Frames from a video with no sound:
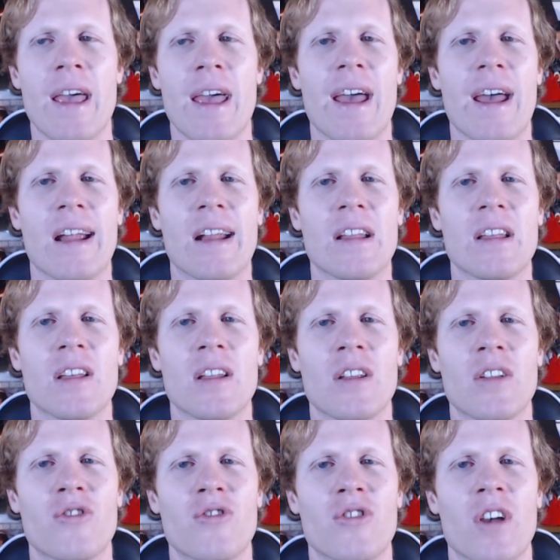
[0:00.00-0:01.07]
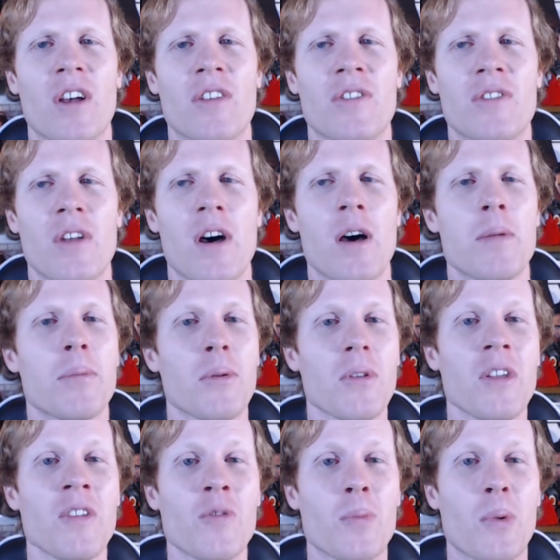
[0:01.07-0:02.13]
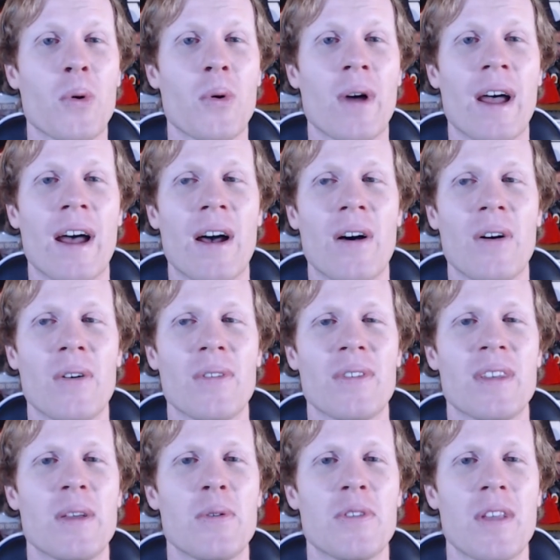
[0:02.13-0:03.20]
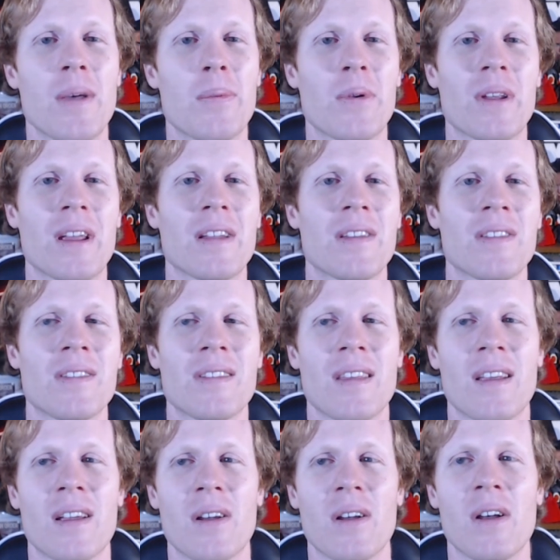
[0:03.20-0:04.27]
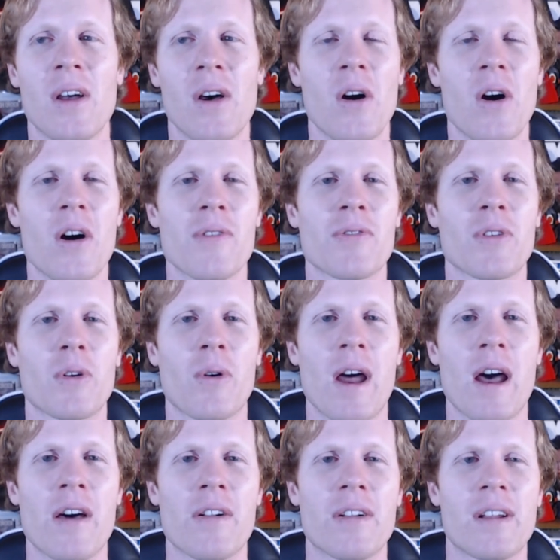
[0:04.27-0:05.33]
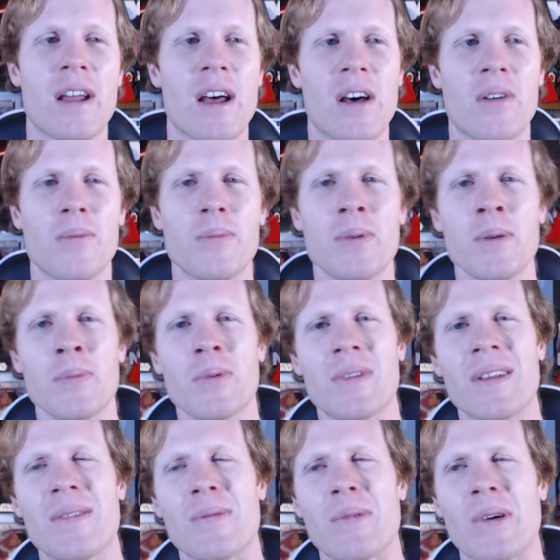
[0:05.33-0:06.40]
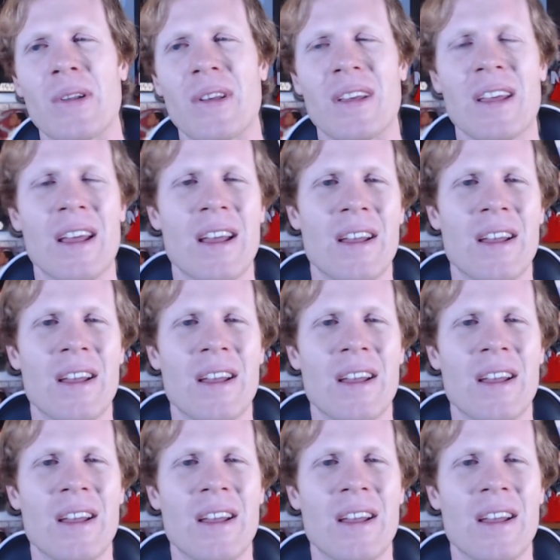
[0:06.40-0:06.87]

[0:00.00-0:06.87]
and it is just unbelievable how he was able to get this thing off the ground and how people didn't really